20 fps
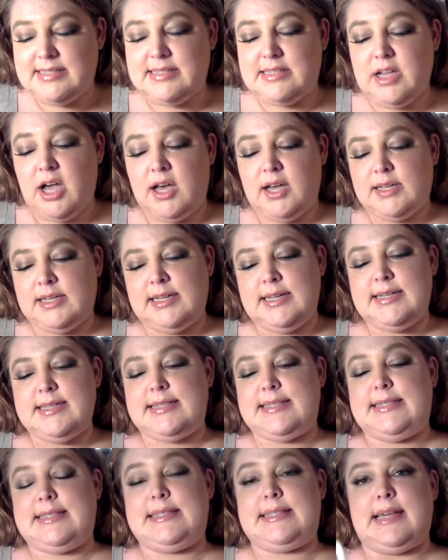Taka
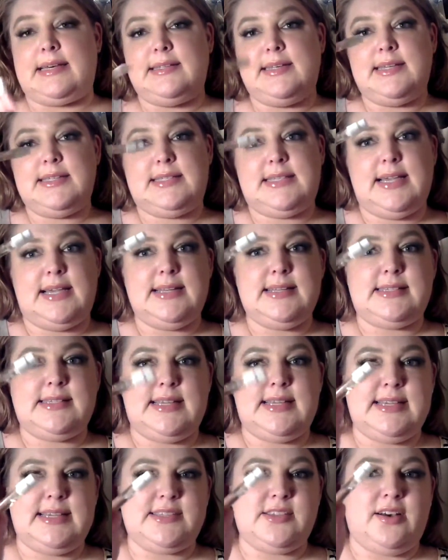Stella scent
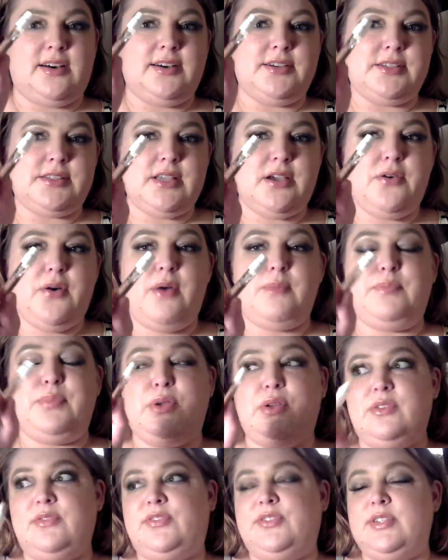is also a
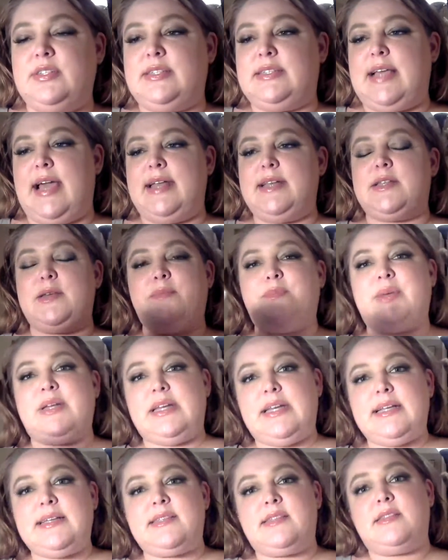beautiful scent, but it
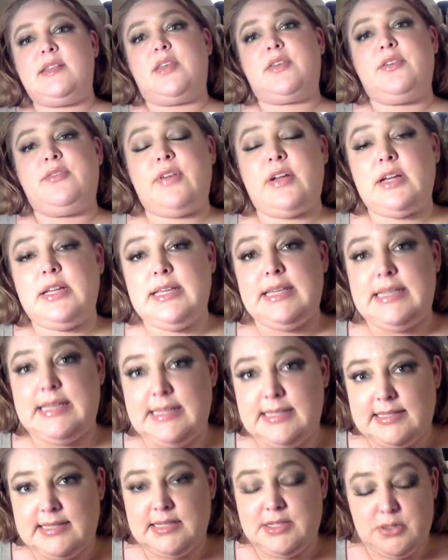is another very
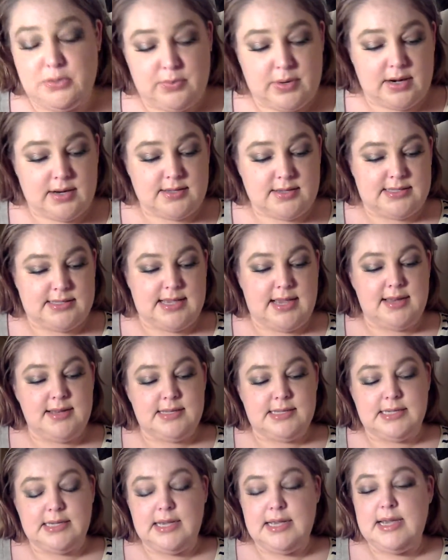easy to wear scent.
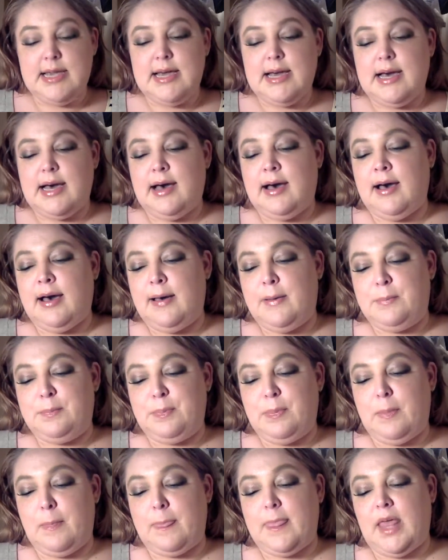Um,
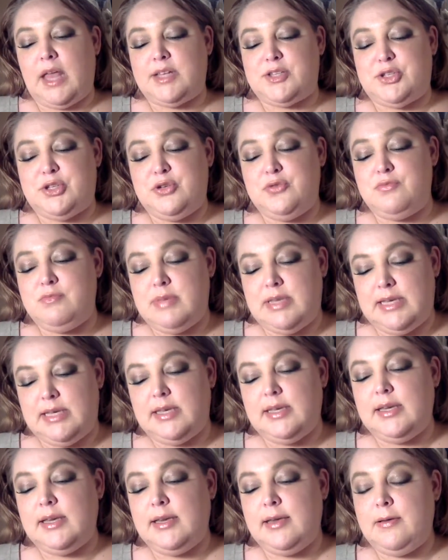to
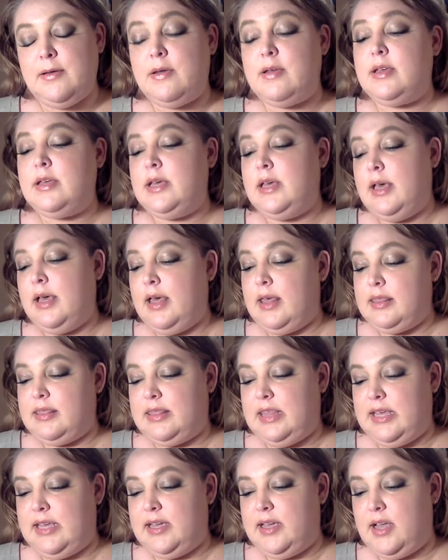me,
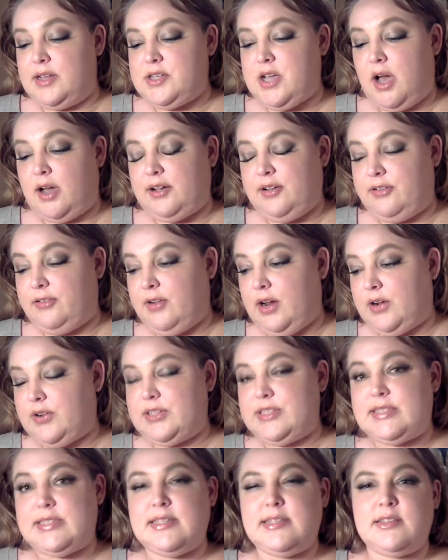the Taka
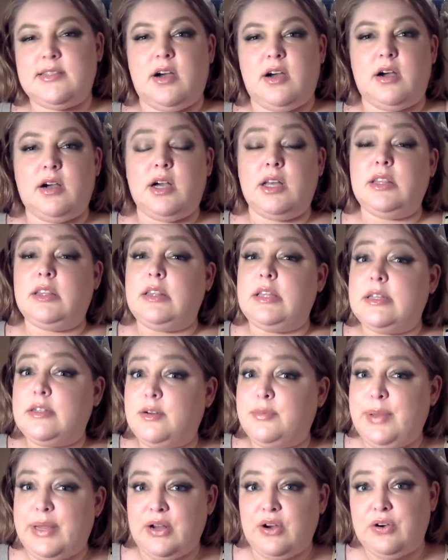fragrances are a
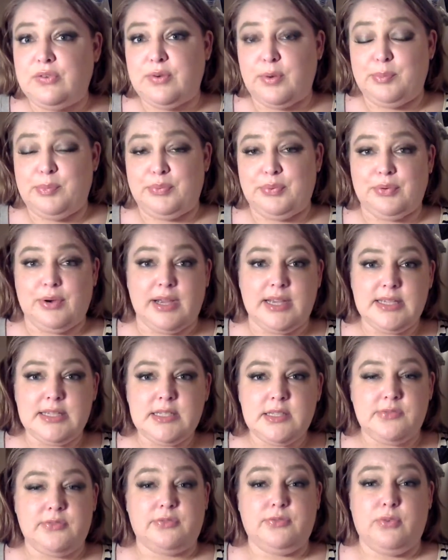little bit
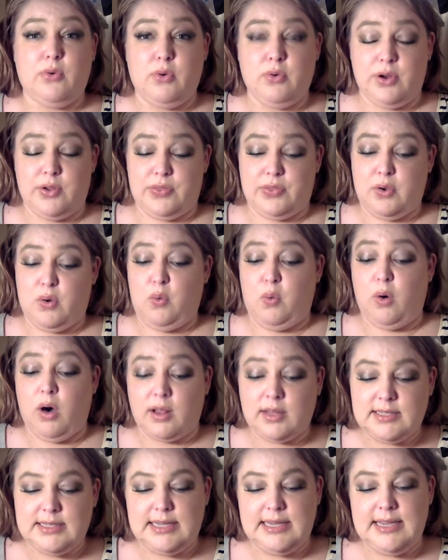overpriced for the
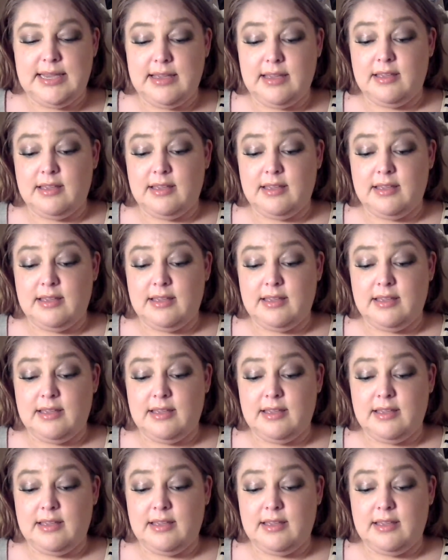quality,